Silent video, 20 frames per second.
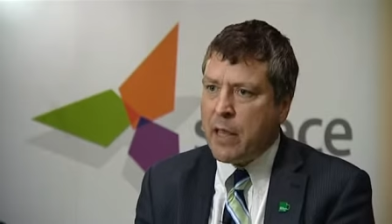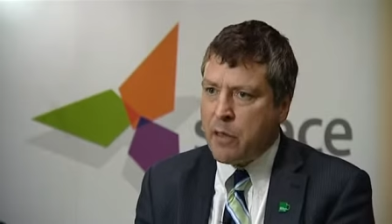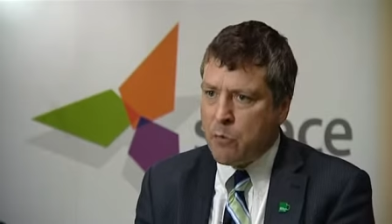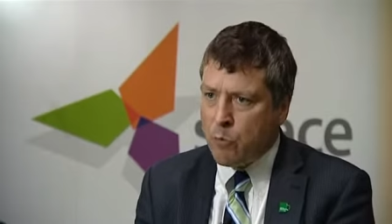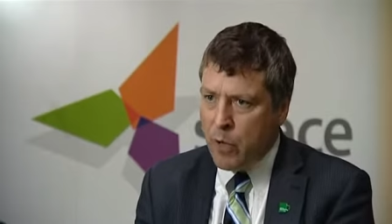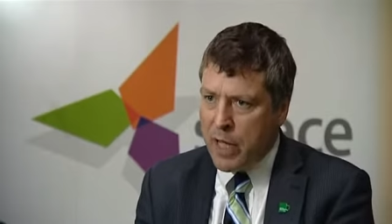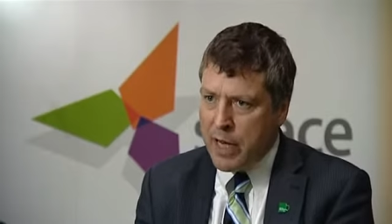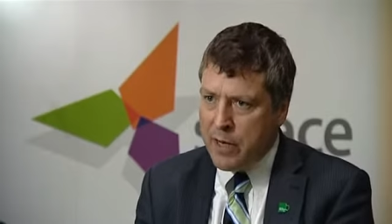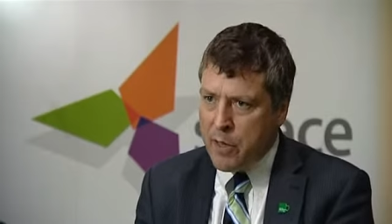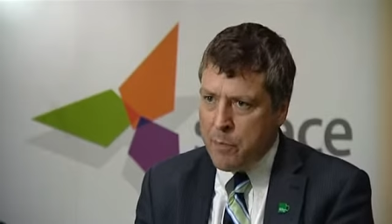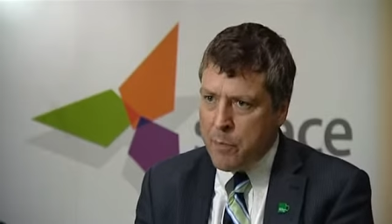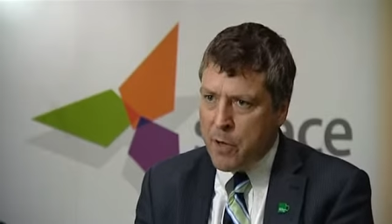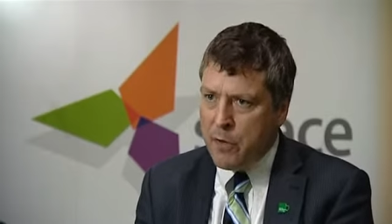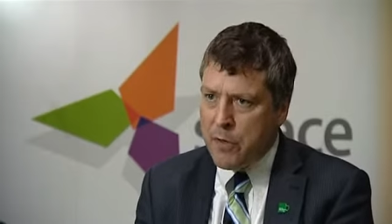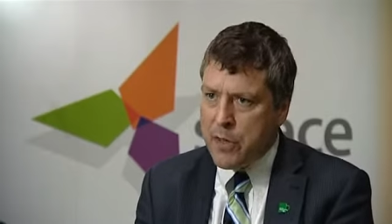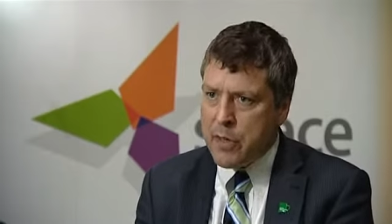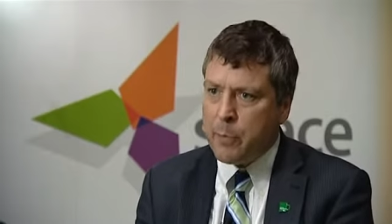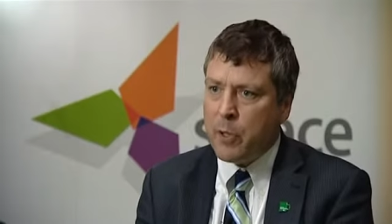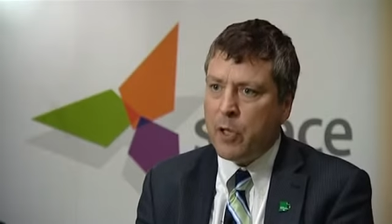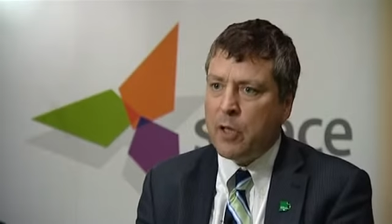as well as
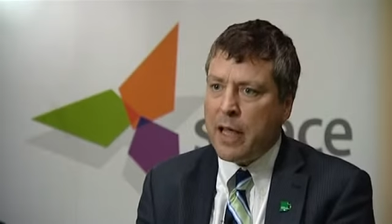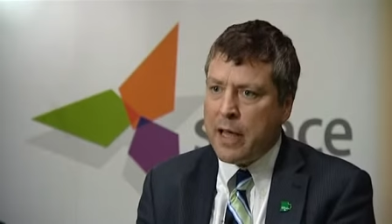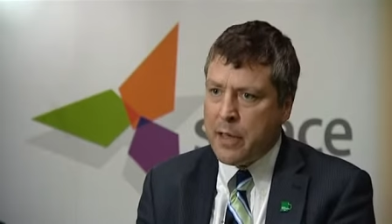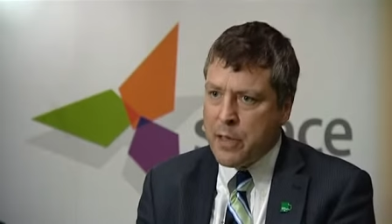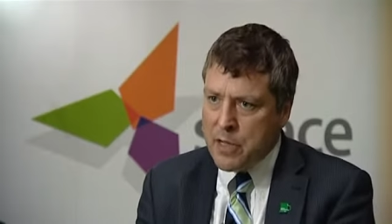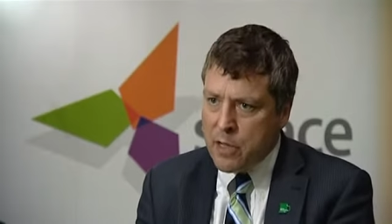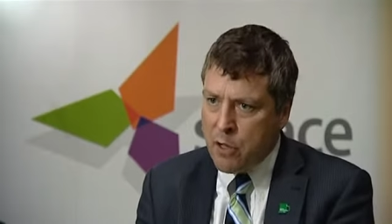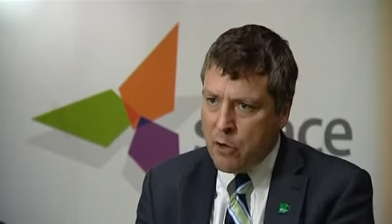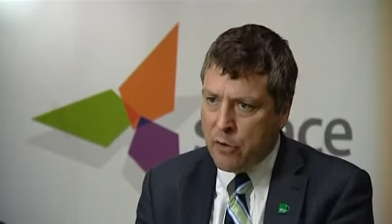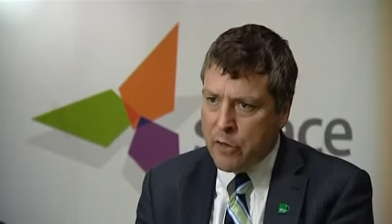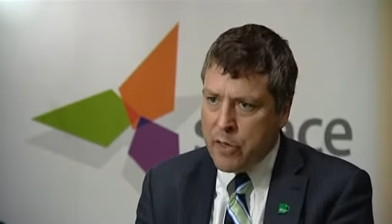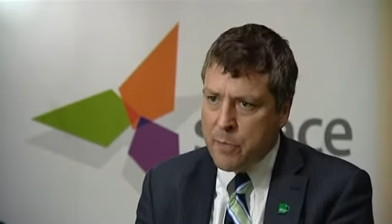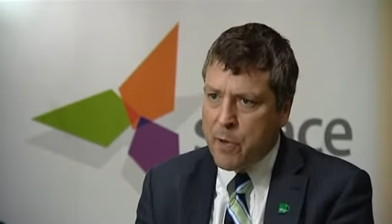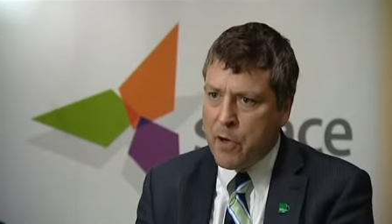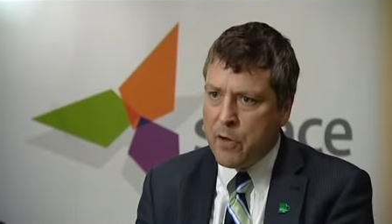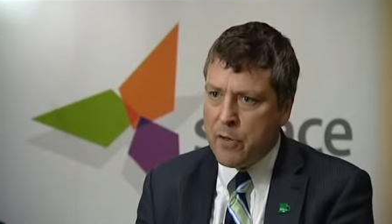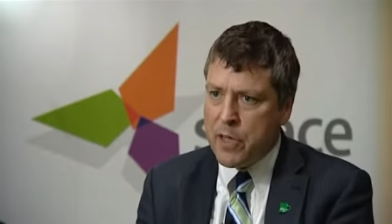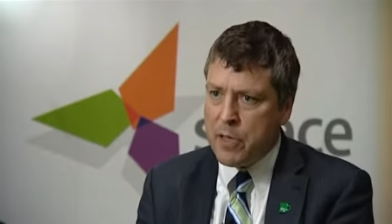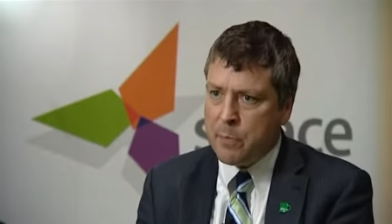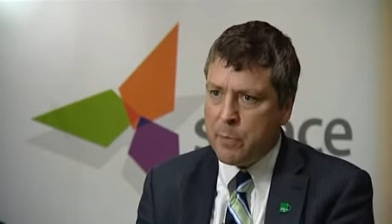possible, as long as
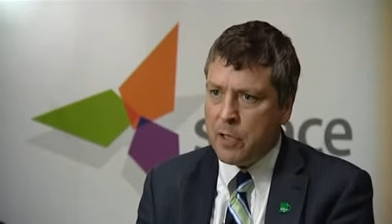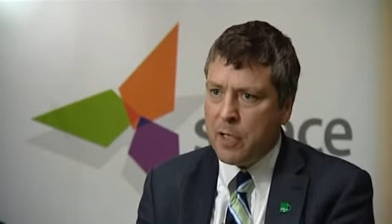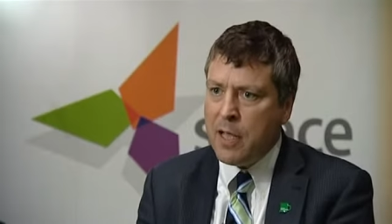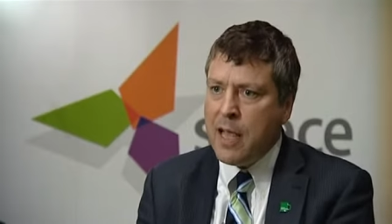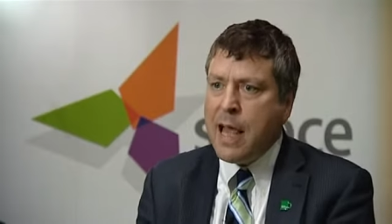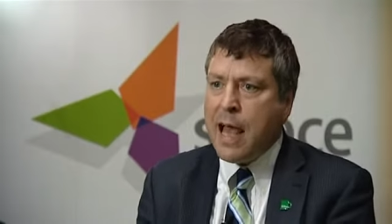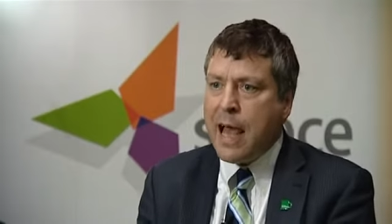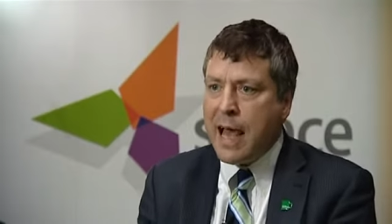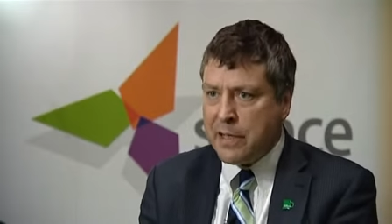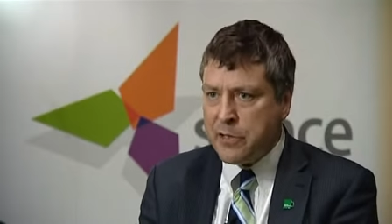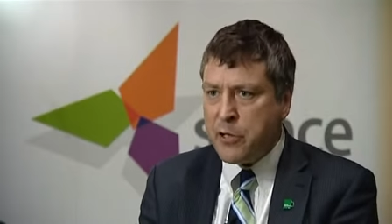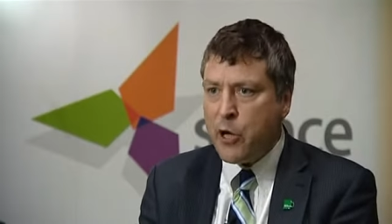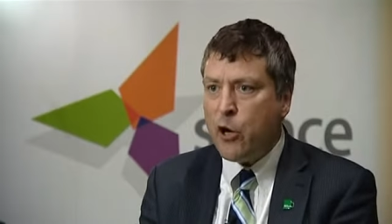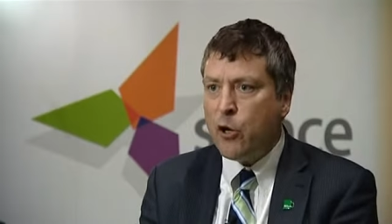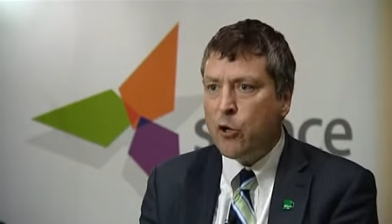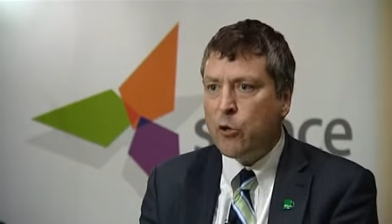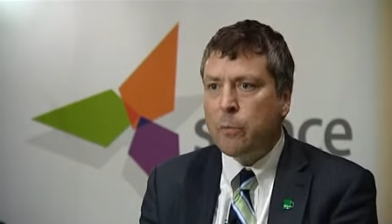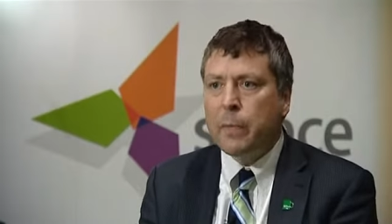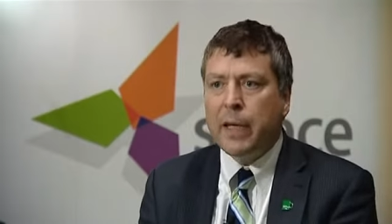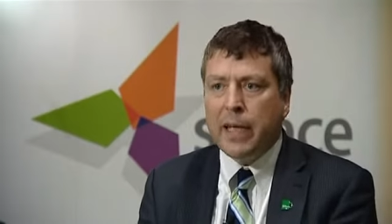possible, at
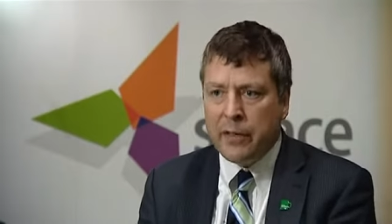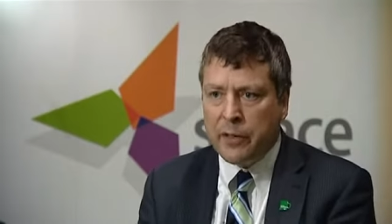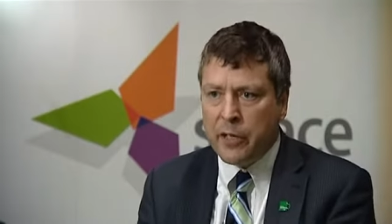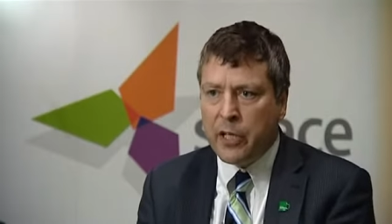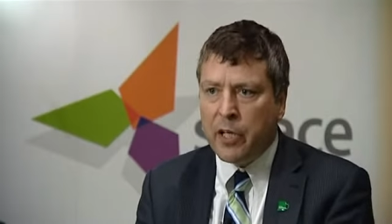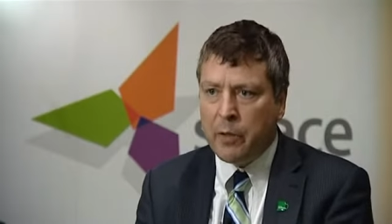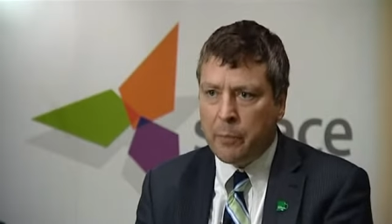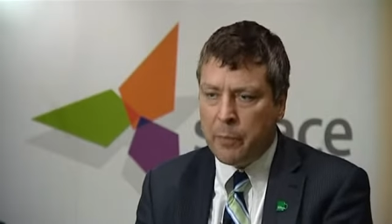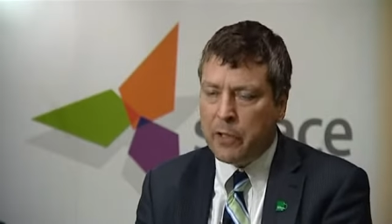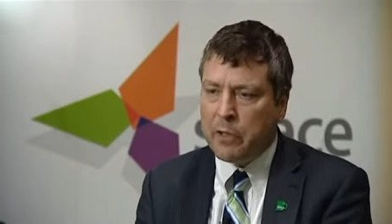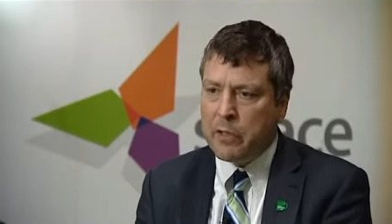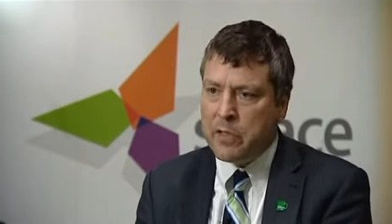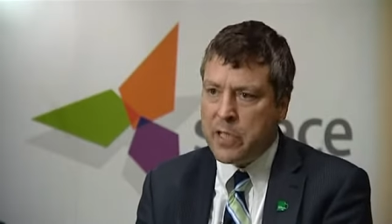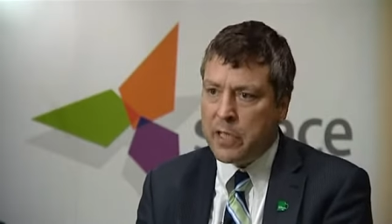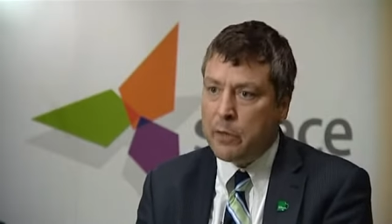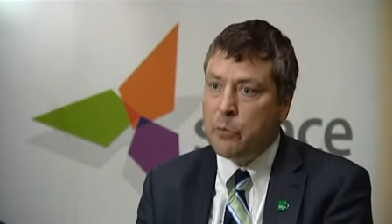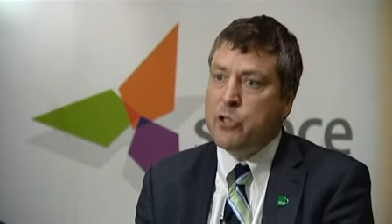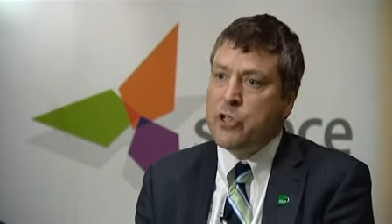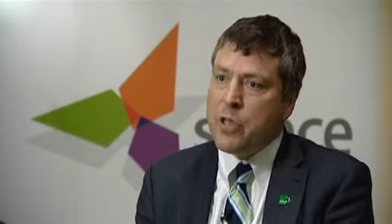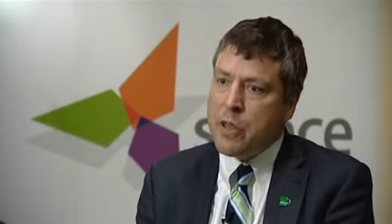home in the
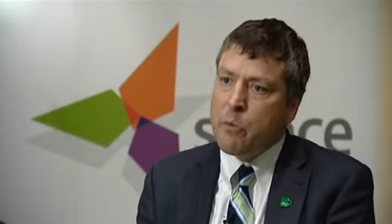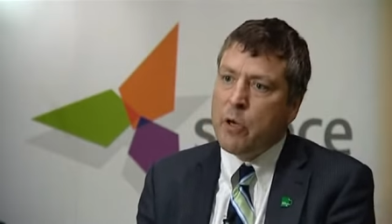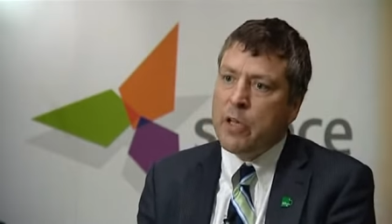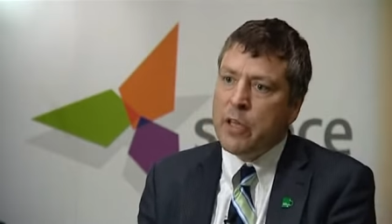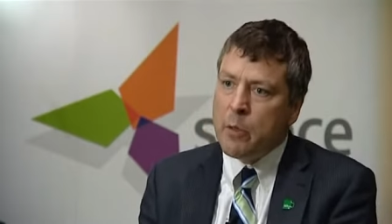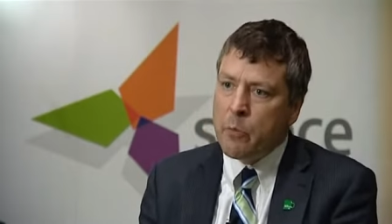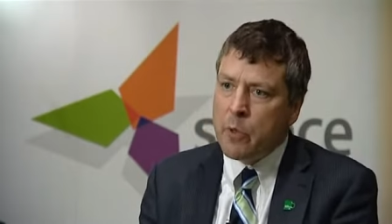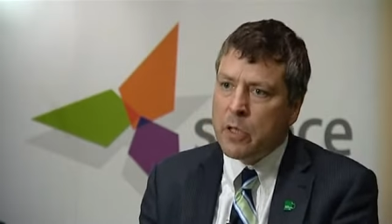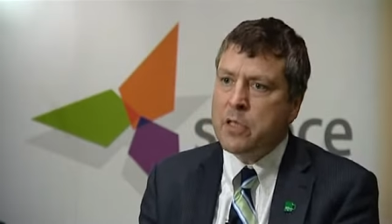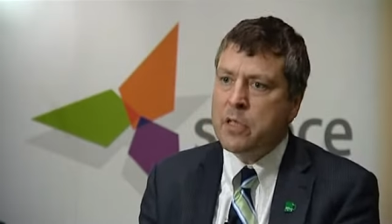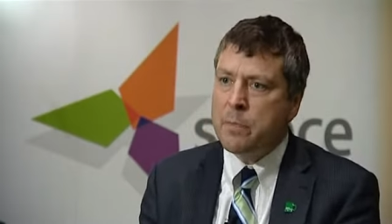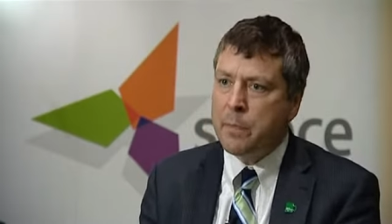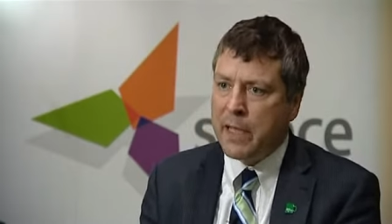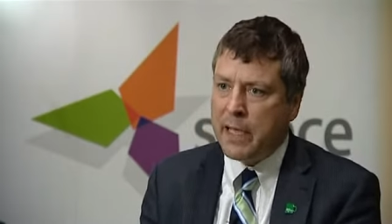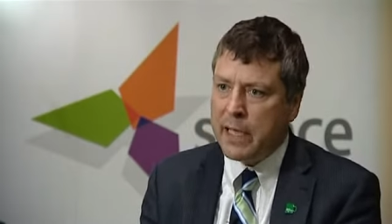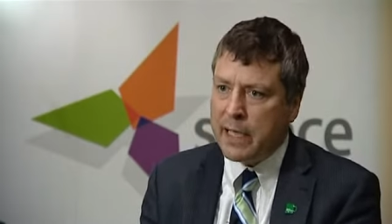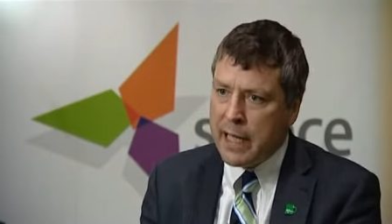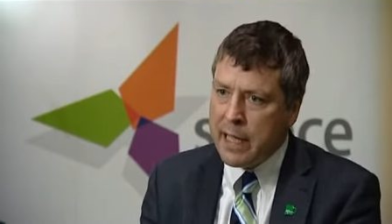community, which is where they want to be.